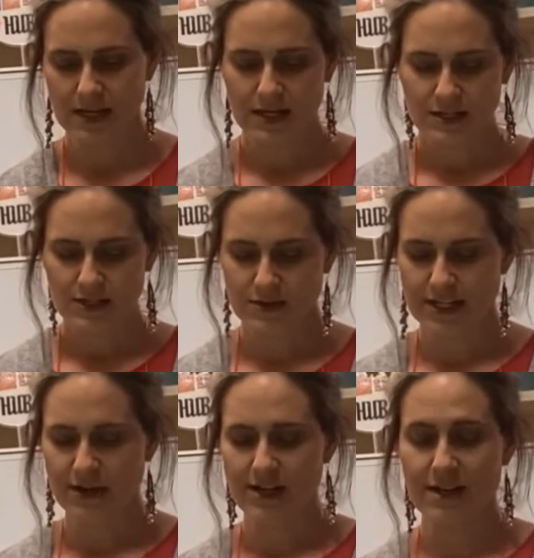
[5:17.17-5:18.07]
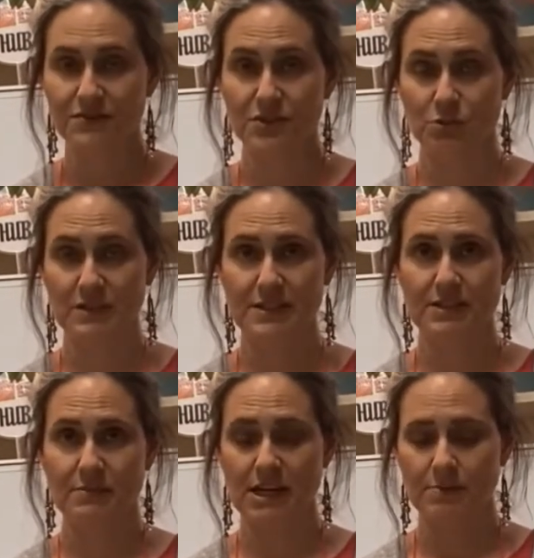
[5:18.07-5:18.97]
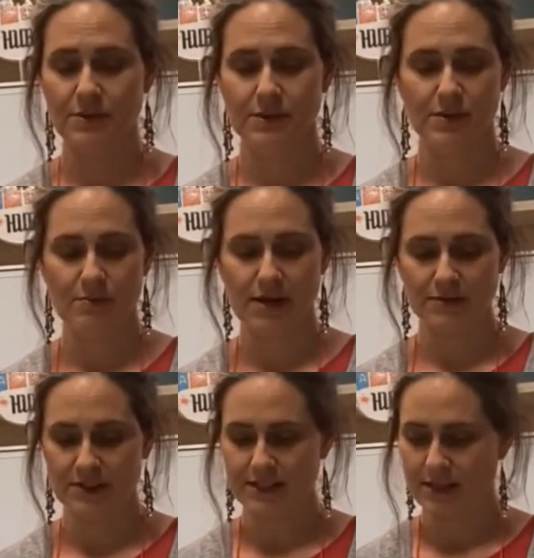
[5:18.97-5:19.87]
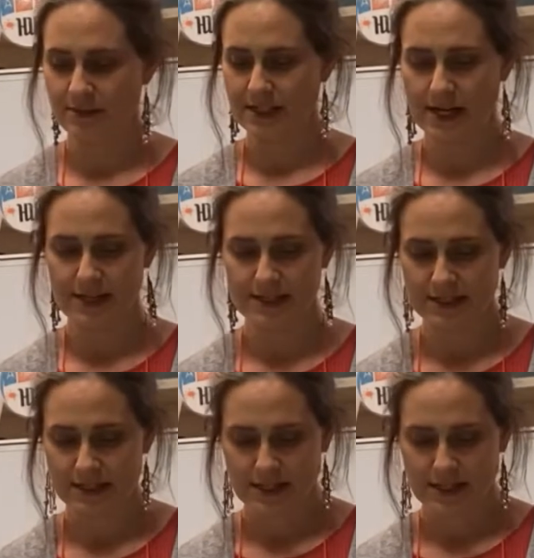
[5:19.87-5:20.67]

So now I have two pieces of paper that are about the same size.